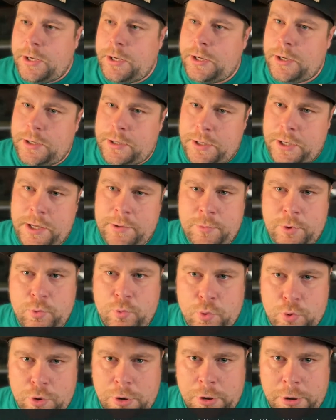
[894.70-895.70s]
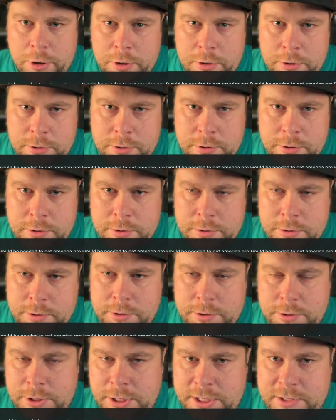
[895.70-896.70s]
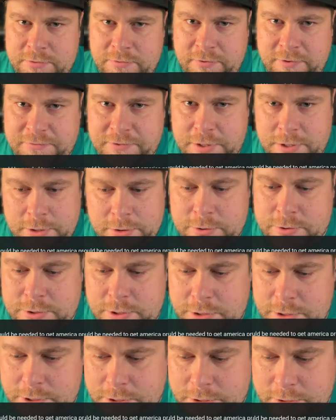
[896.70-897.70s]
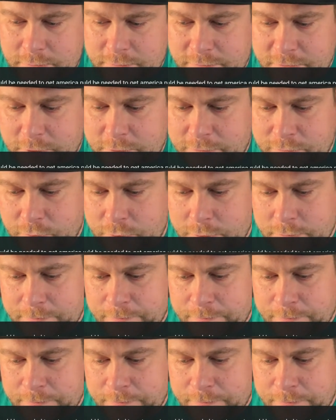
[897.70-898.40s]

name a war in the last 50 years that didn't involve one,